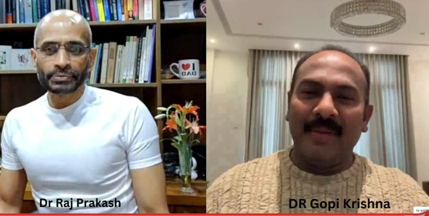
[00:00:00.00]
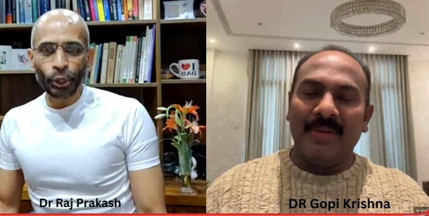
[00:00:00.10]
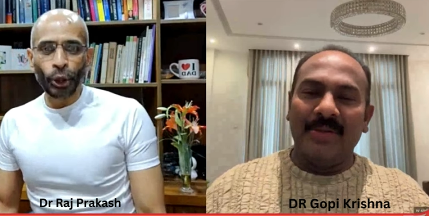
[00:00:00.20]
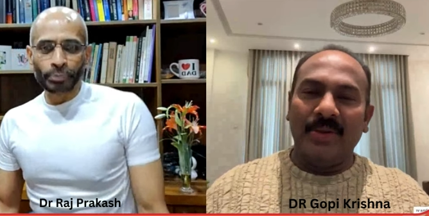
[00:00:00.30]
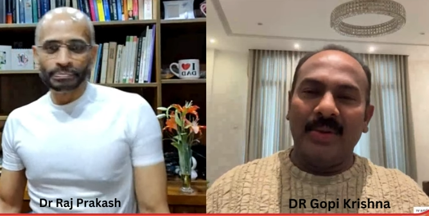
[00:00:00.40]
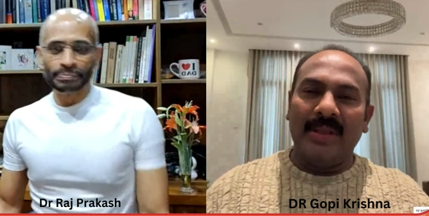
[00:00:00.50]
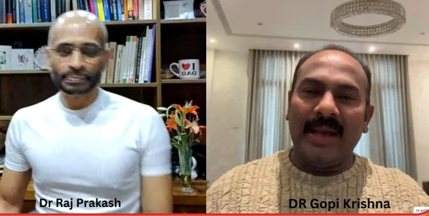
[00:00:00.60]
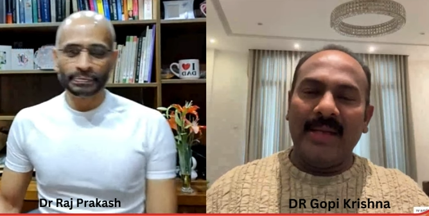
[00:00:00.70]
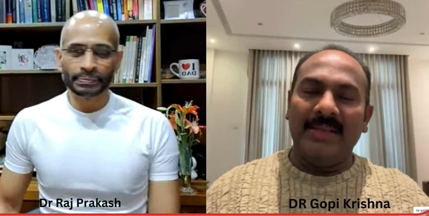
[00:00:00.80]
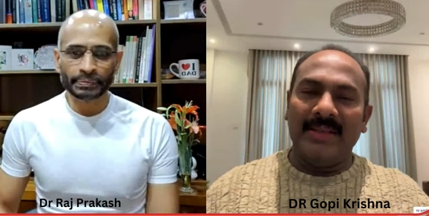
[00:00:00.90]
Speaker 1: Sure. So
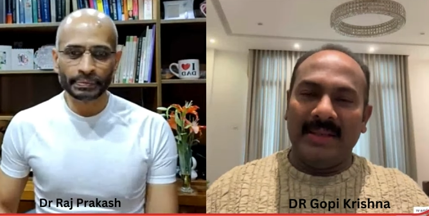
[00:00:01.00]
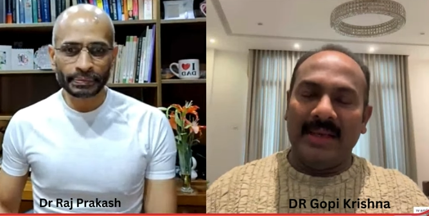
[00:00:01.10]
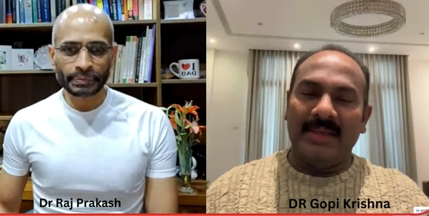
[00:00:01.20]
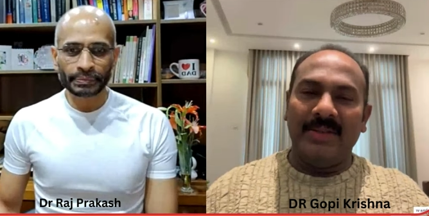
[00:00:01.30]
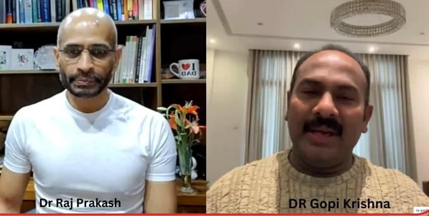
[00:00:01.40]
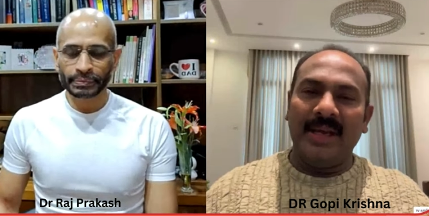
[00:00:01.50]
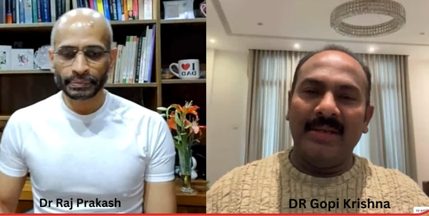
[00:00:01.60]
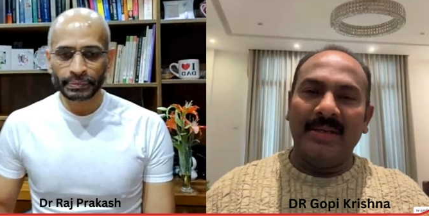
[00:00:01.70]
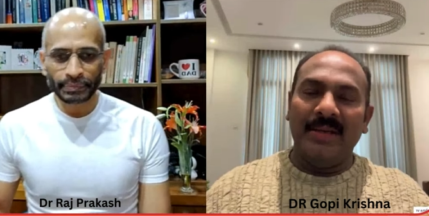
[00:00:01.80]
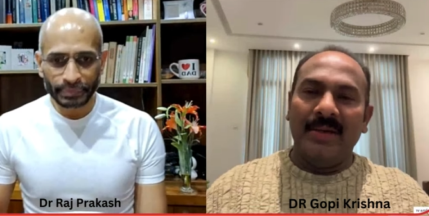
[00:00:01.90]
that, yeah, so
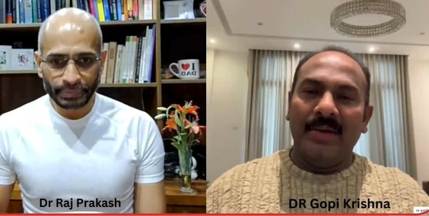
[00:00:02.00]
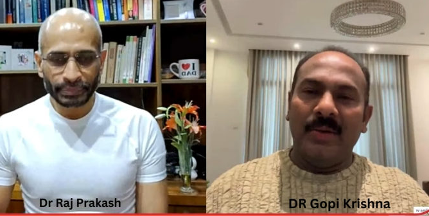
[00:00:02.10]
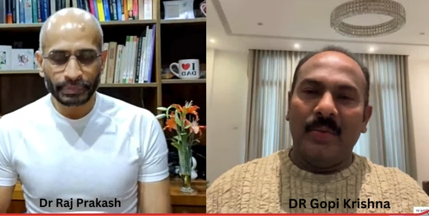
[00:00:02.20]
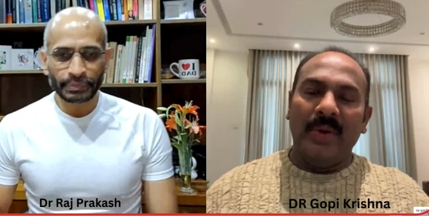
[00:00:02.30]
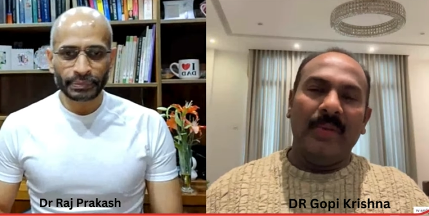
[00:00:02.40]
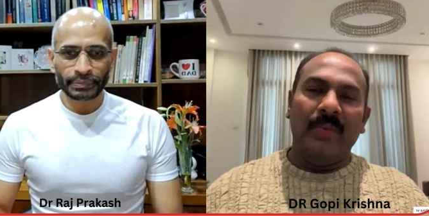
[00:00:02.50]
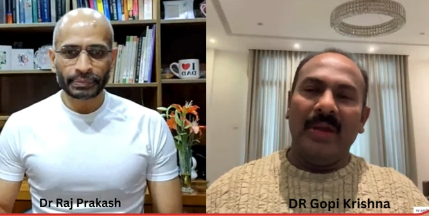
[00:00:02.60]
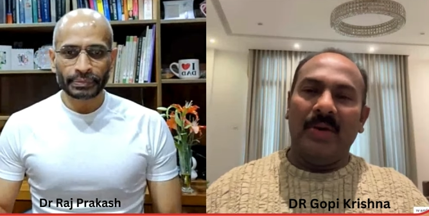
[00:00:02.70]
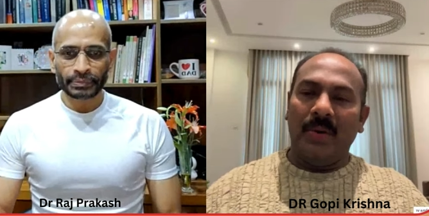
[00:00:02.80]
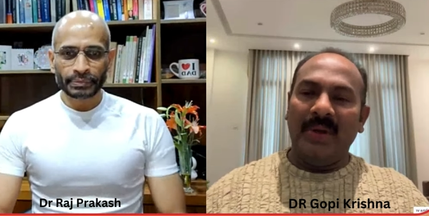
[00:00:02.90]
that we,
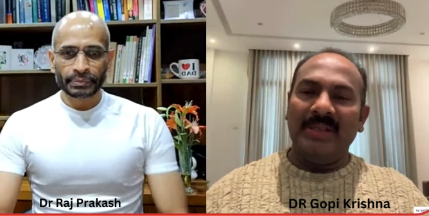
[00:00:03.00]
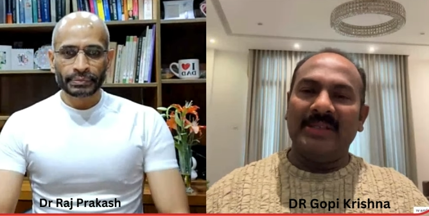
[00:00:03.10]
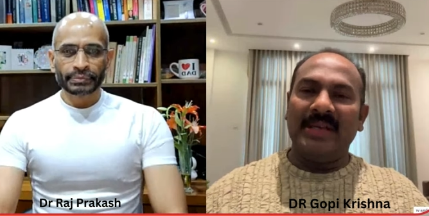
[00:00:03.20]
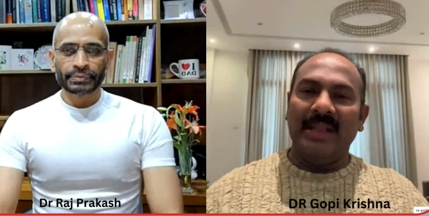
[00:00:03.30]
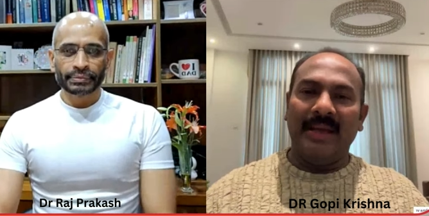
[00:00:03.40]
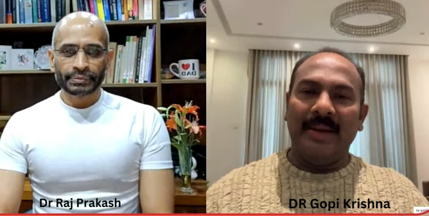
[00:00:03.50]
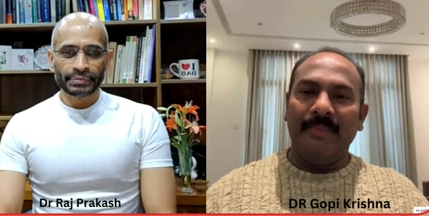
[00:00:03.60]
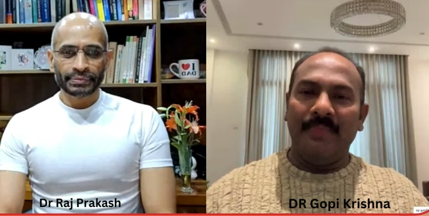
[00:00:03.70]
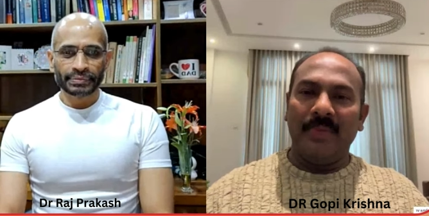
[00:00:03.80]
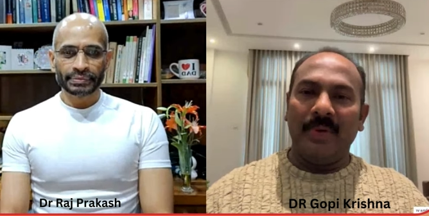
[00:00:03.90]
we always tell
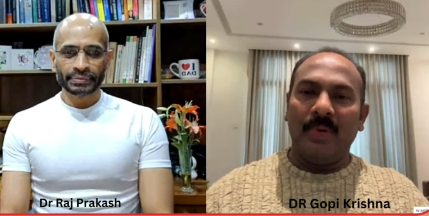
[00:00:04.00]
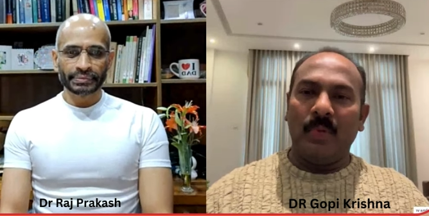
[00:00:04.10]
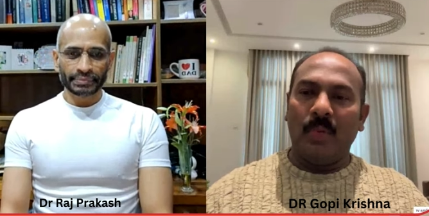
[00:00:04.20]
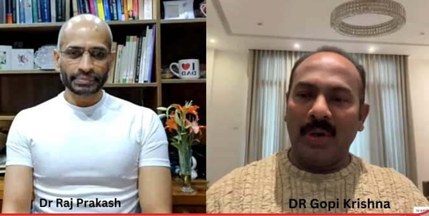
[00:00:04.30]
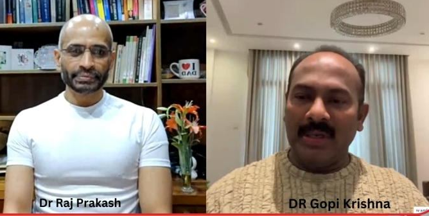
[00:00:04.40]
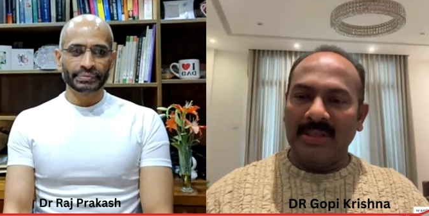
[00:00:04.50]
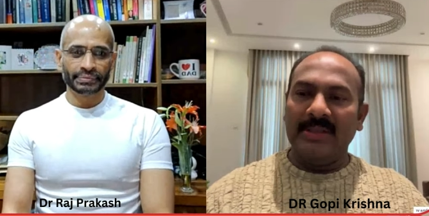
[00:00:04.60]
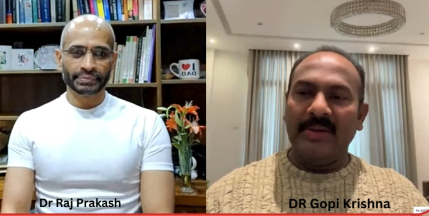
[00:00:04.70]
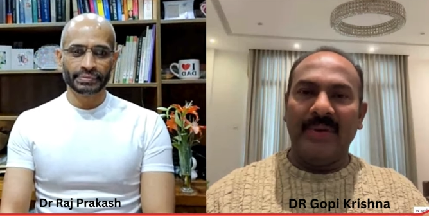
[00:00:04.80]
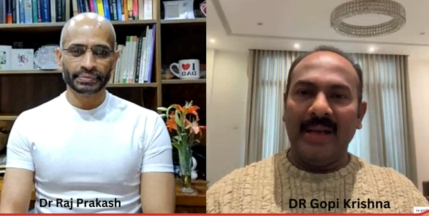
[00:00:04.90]
them what
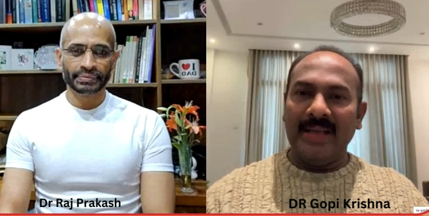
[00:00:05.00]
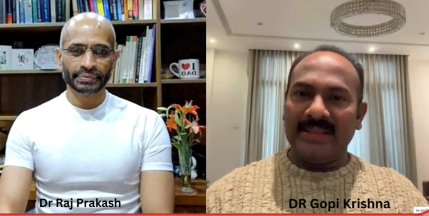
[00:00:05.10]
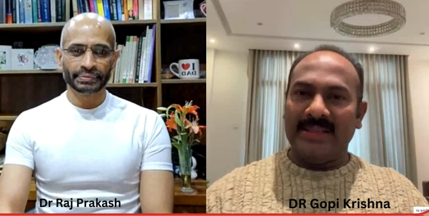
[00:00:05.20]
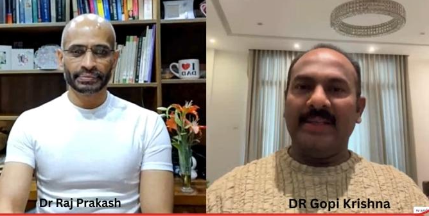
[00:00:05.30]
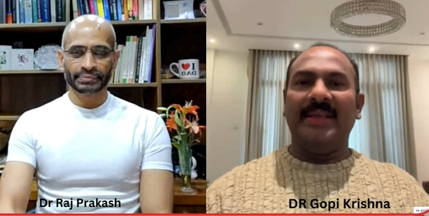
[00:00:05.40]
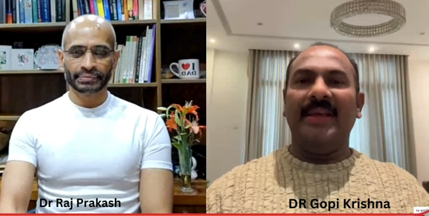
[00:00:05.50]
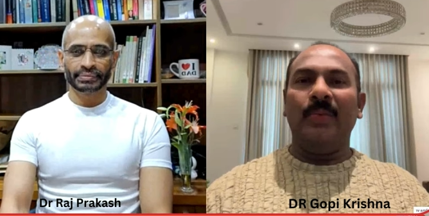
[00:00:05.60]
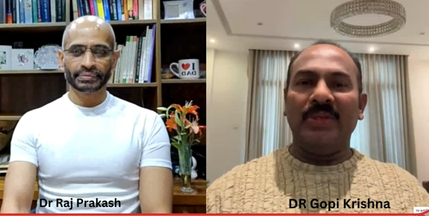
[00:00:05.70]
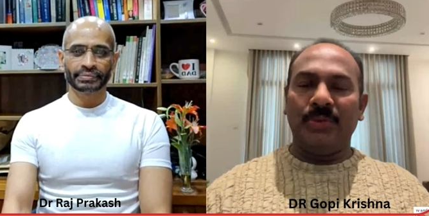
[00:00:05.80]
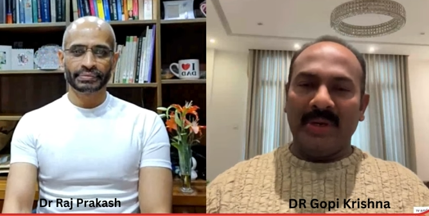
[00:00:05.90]
is the realistic
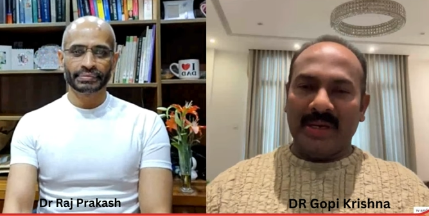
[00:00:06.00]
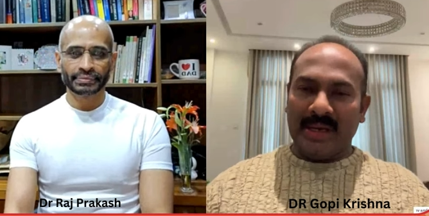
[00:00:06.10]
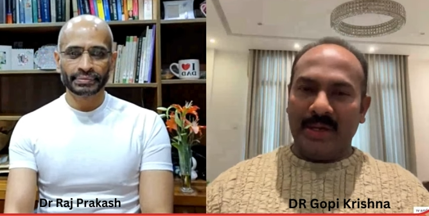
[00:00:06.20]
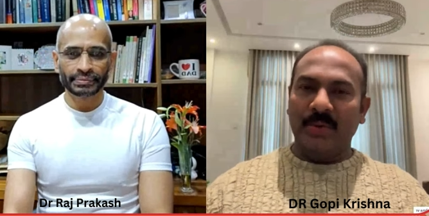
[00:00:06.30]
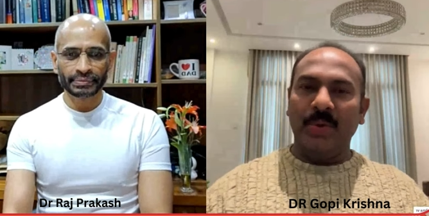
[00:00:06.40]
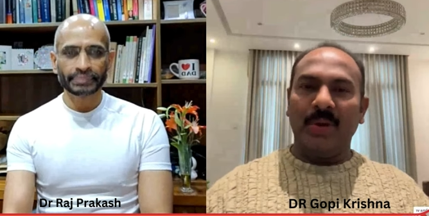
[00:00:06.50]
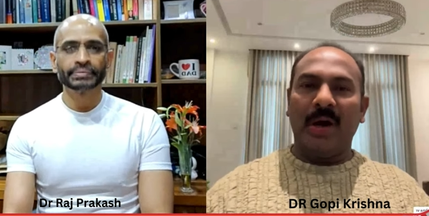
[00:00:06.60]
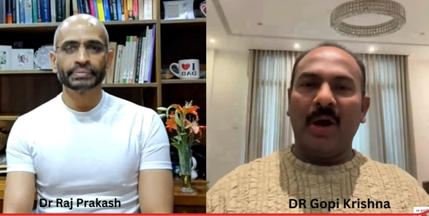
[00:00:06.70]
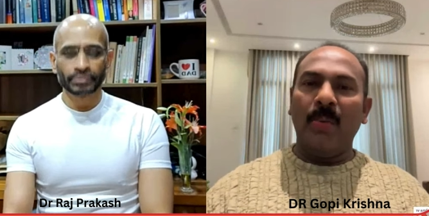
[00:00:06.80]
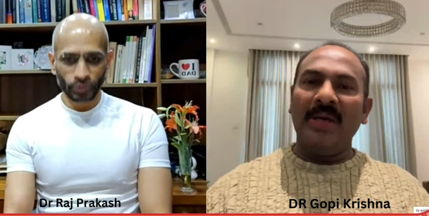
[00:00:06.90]
thing which we can do,
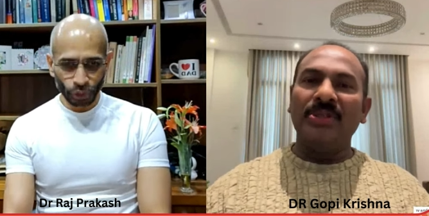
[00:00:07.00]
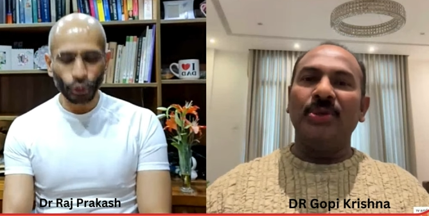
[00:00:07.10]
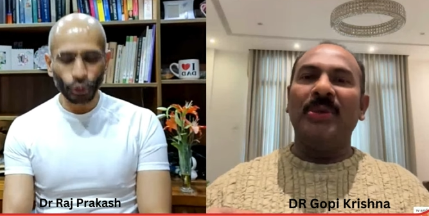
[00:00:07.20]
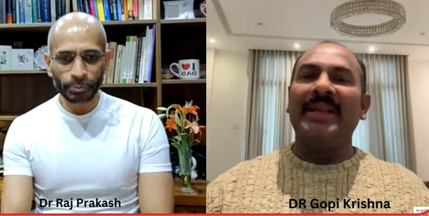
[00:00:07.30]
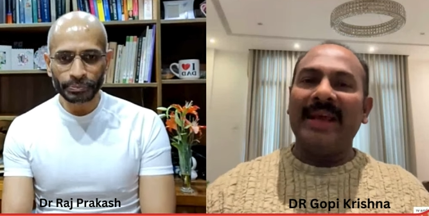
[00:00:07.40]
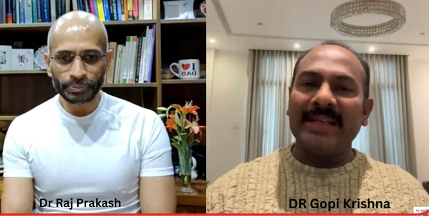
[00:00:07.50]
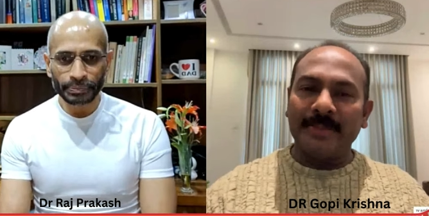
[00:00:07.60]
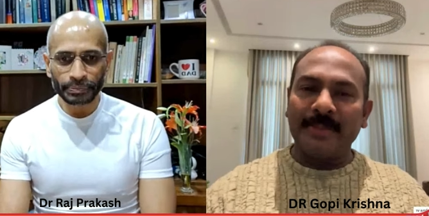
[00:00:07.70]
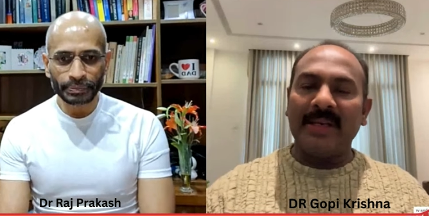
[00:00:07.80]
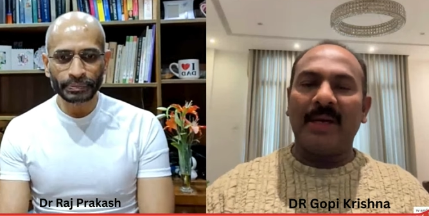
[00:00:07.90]
how much you can
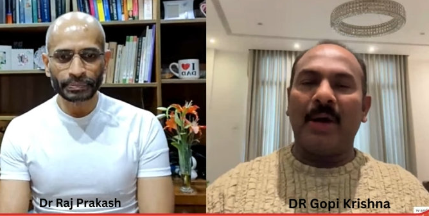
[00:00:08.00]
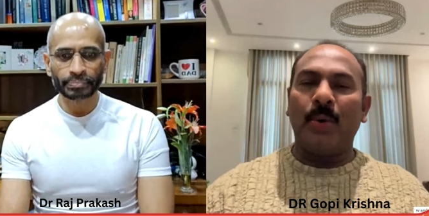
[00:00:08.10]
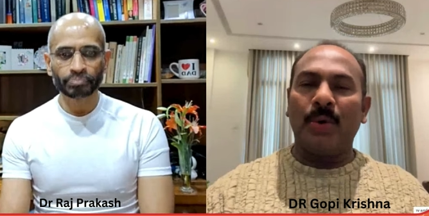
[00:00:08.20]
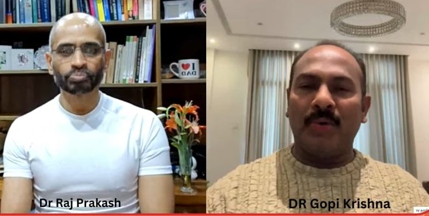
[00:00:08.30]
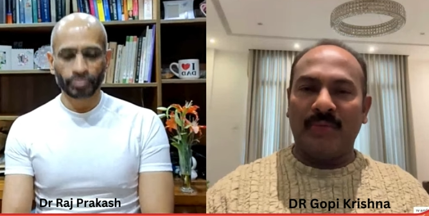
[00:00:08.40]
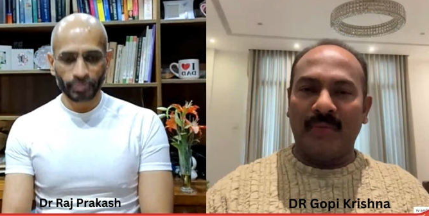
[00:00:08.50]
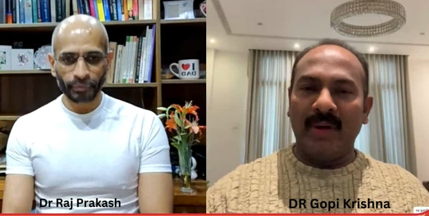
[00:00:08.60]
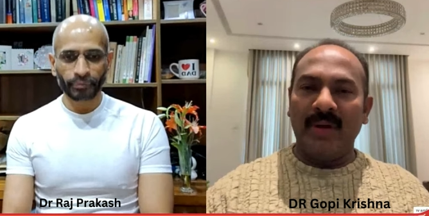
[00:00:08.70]
expect out of